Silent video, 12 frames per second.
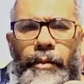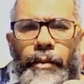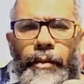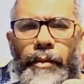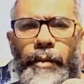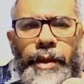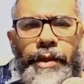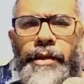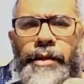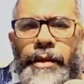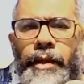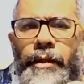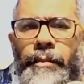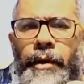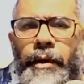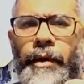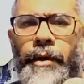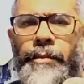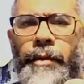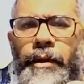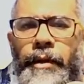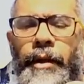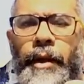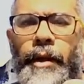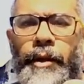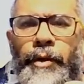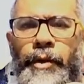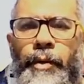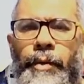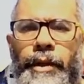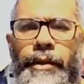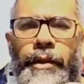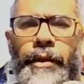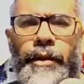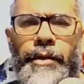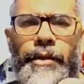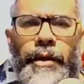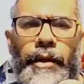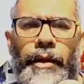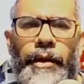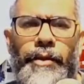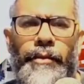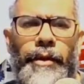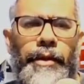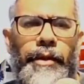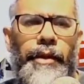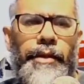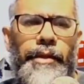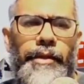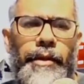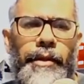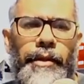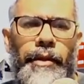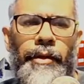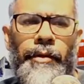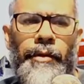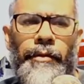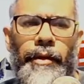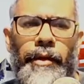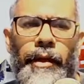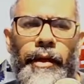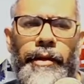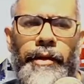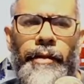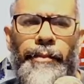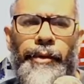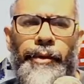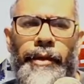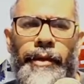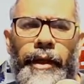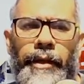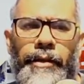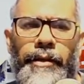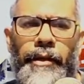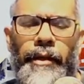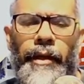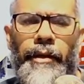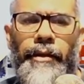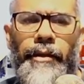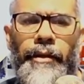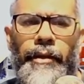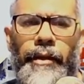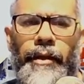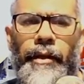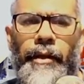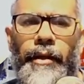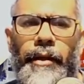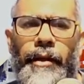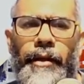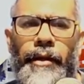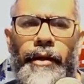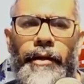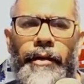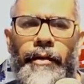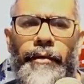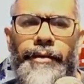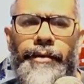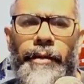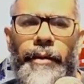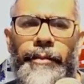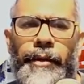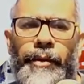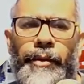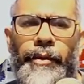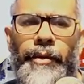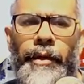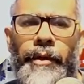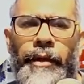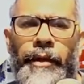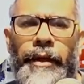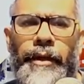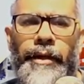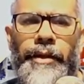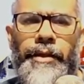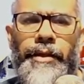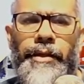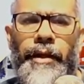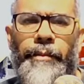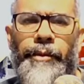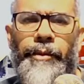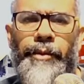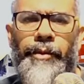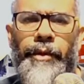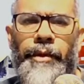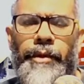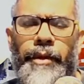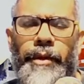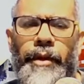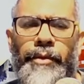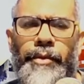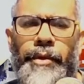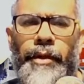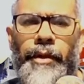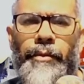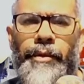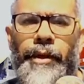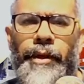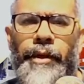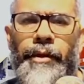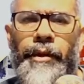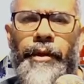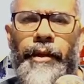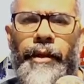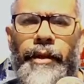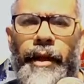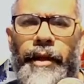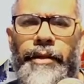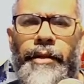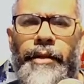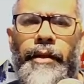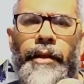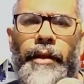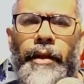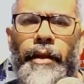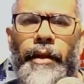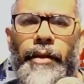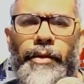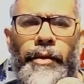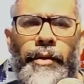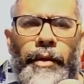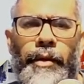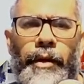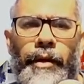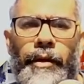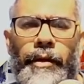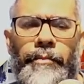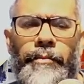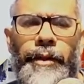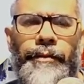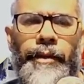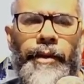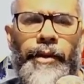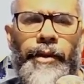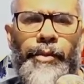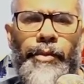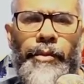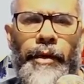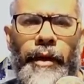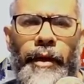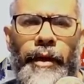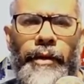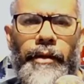what's inside the box, but you know what it does. So what it does is that, as an input, it takes the light of some amplitude and increases the amplitude as you see over here at the exit. So between these two lights,